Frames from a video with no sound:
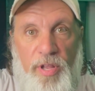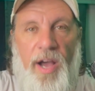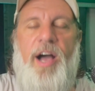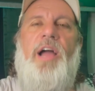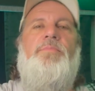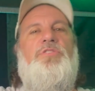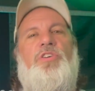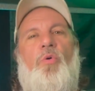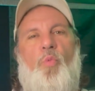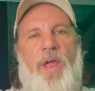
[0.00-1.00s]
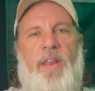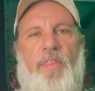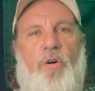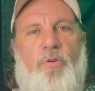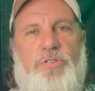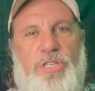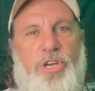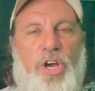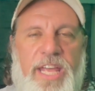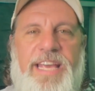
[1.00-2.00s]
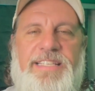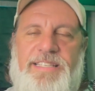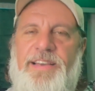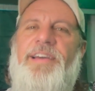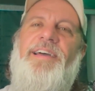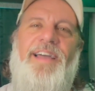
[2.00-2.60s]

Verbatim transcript: times to win those goodies